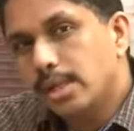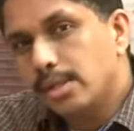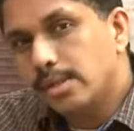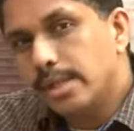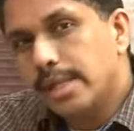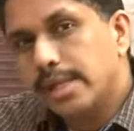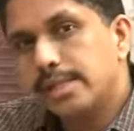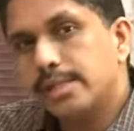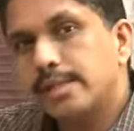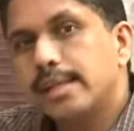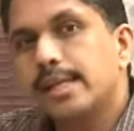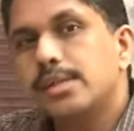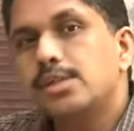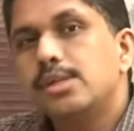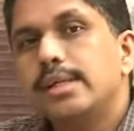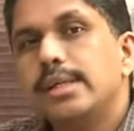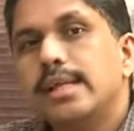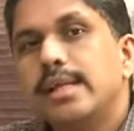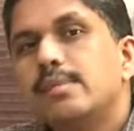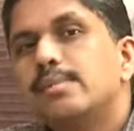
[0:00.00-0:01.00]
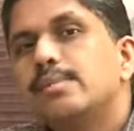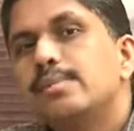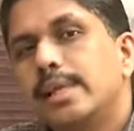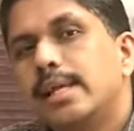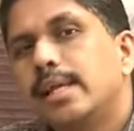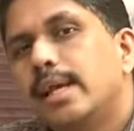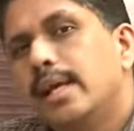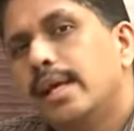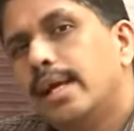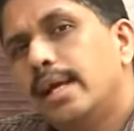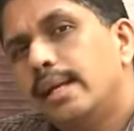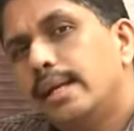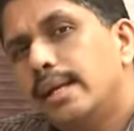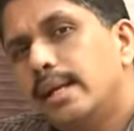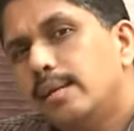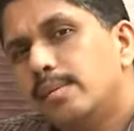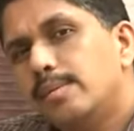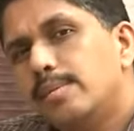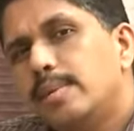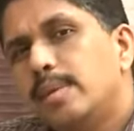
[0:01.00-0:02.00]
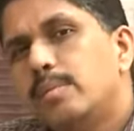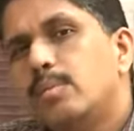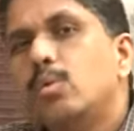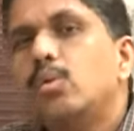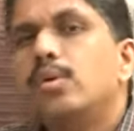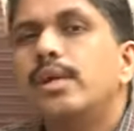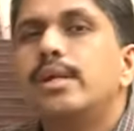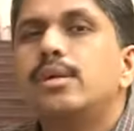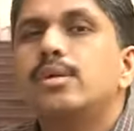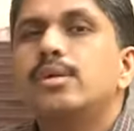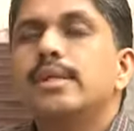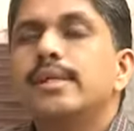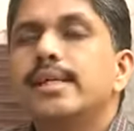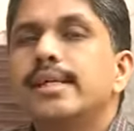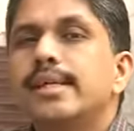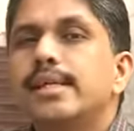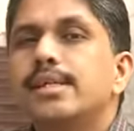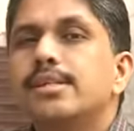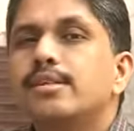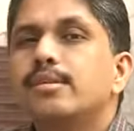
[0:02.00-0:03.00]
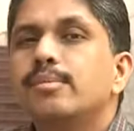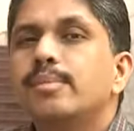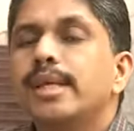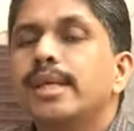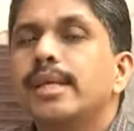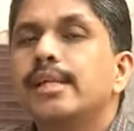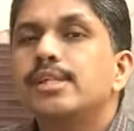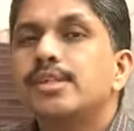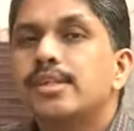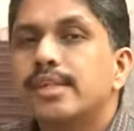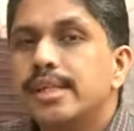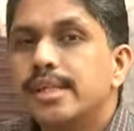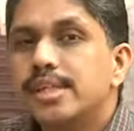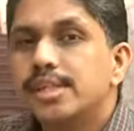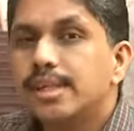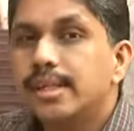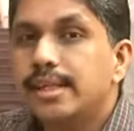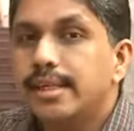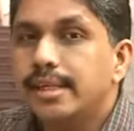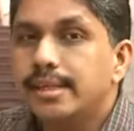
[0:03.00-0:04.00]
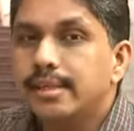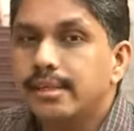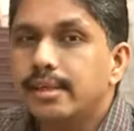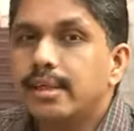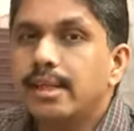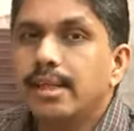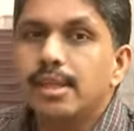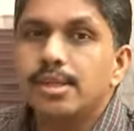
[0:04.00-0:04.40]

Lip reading: So that actually helps me and helps me move into the direction of being a strategic leader.